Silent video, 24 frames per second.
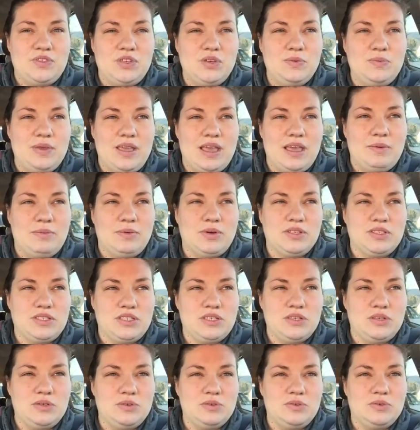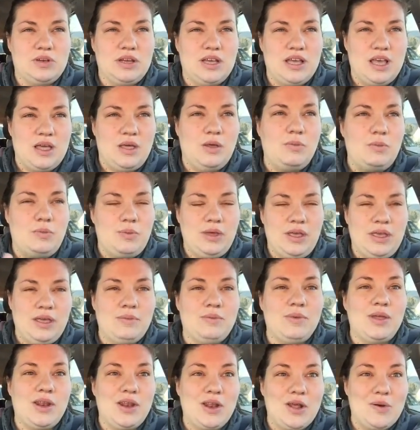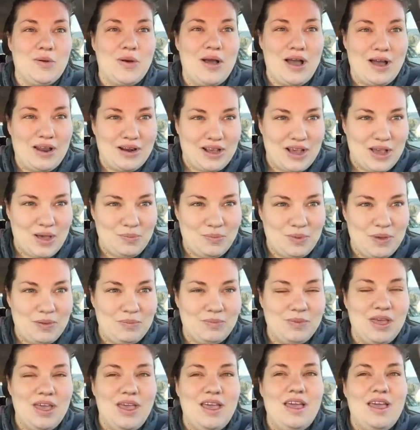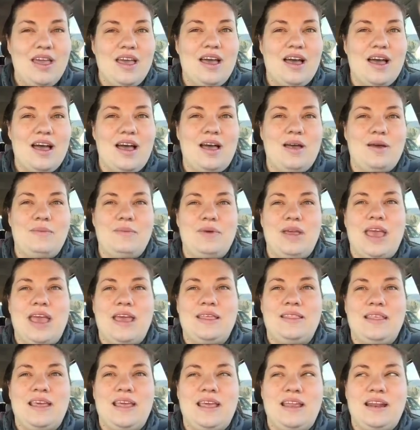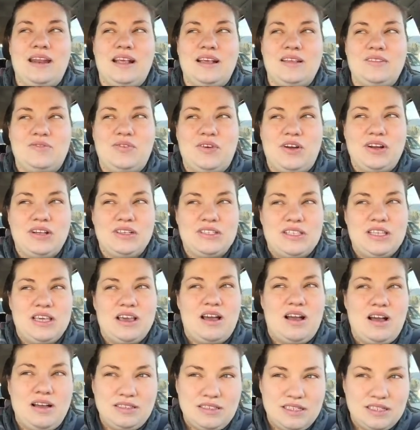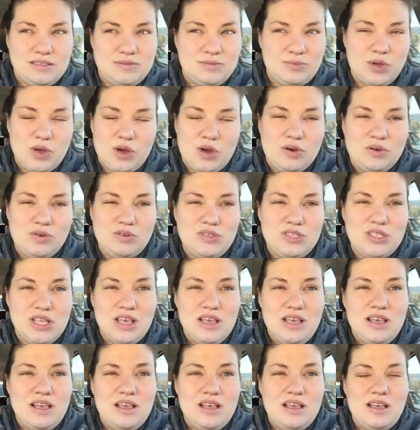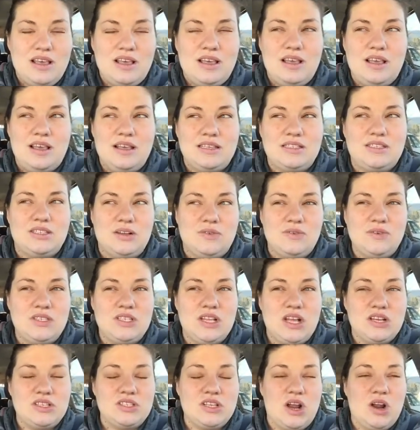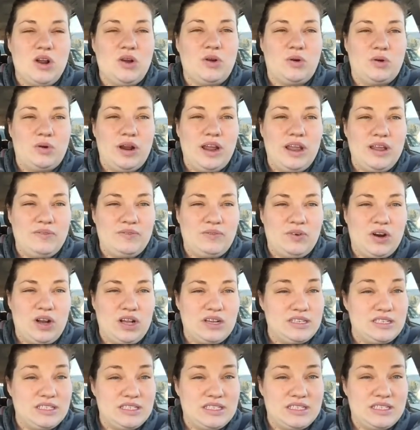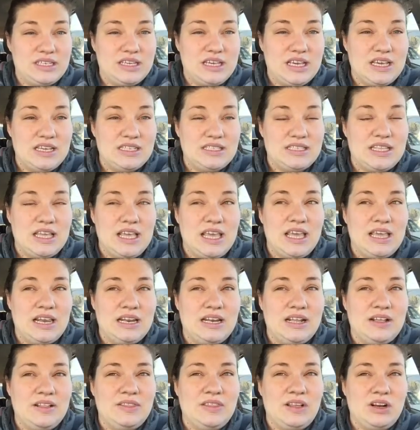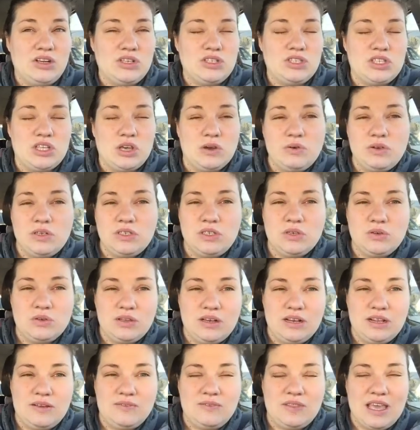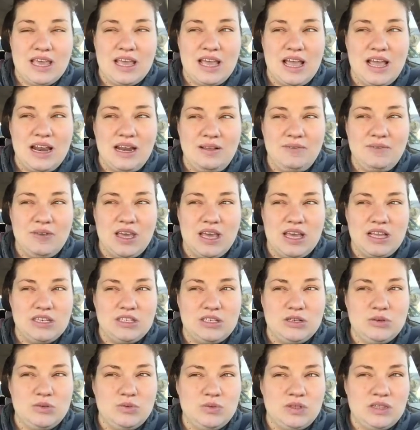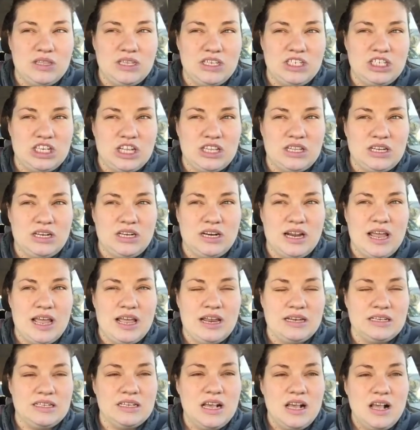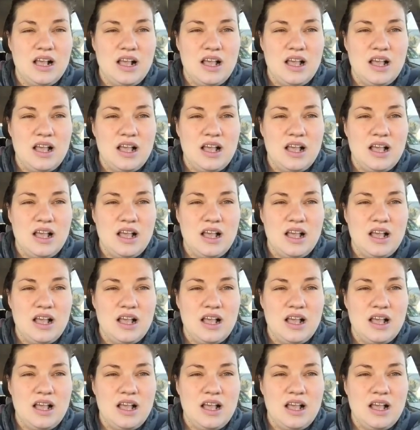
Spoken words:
to be able to help him and know how to help him. And then as far as the autism goes, service dogs are great for autistic kids, and they're so intuitive. They kind of get in tune with each other, and